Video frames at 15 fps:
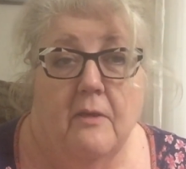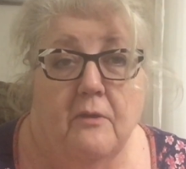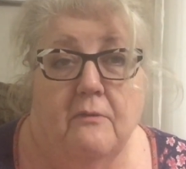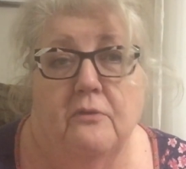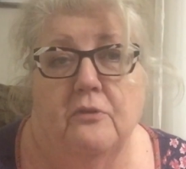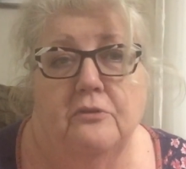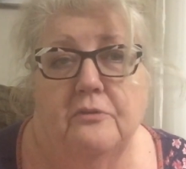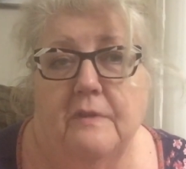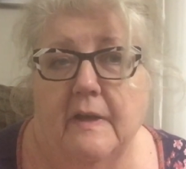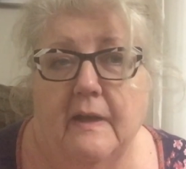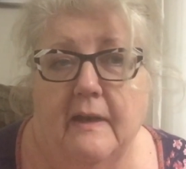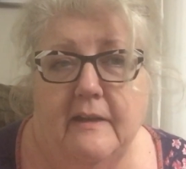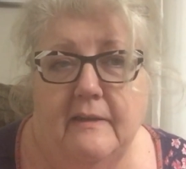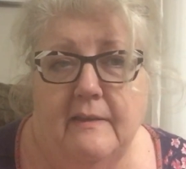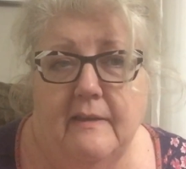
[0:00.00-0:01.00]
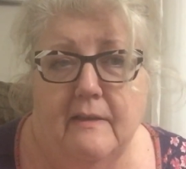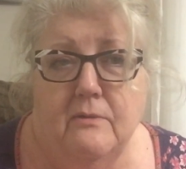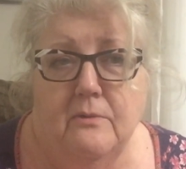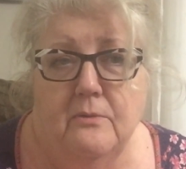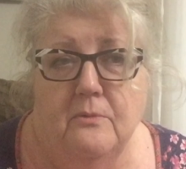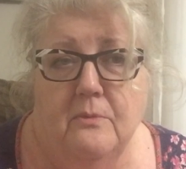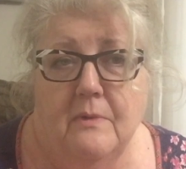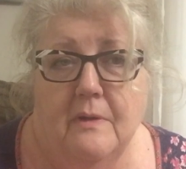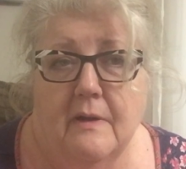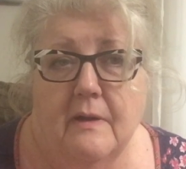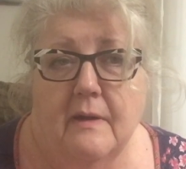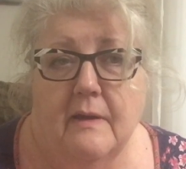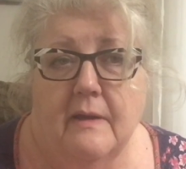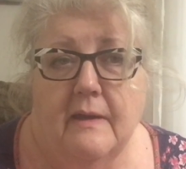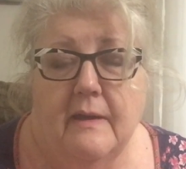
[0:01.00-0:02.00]
the first thing I do
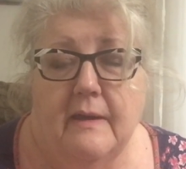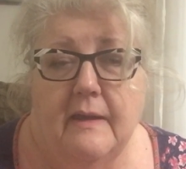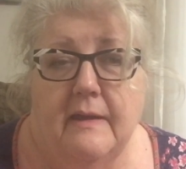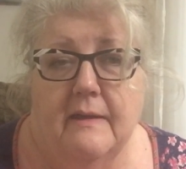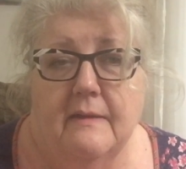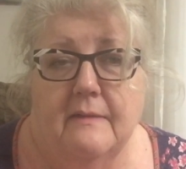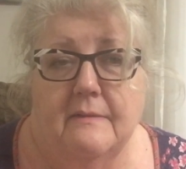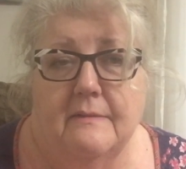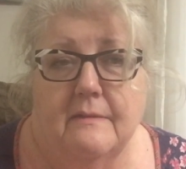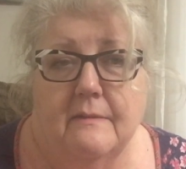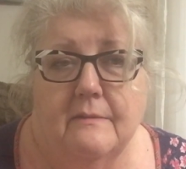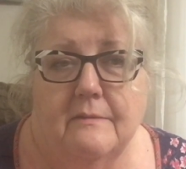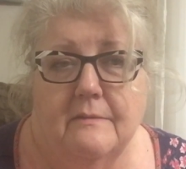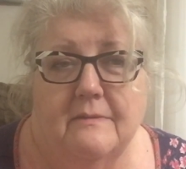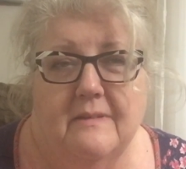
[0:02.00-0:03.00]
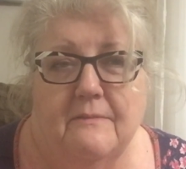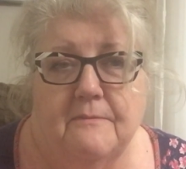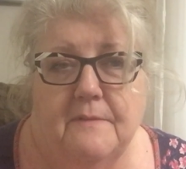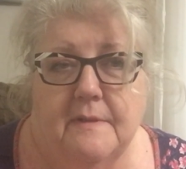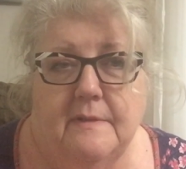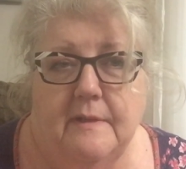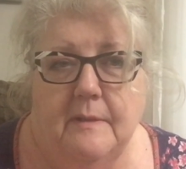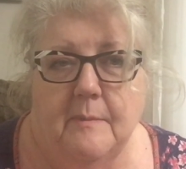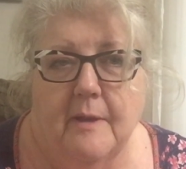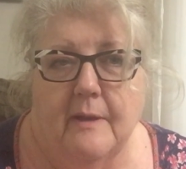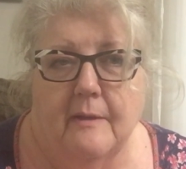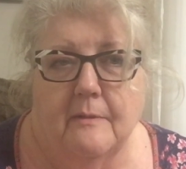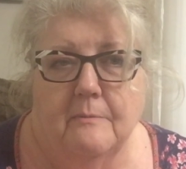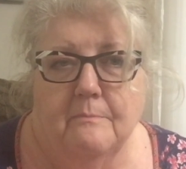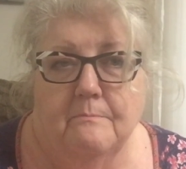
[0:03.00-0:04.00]
is sniff the tea bag.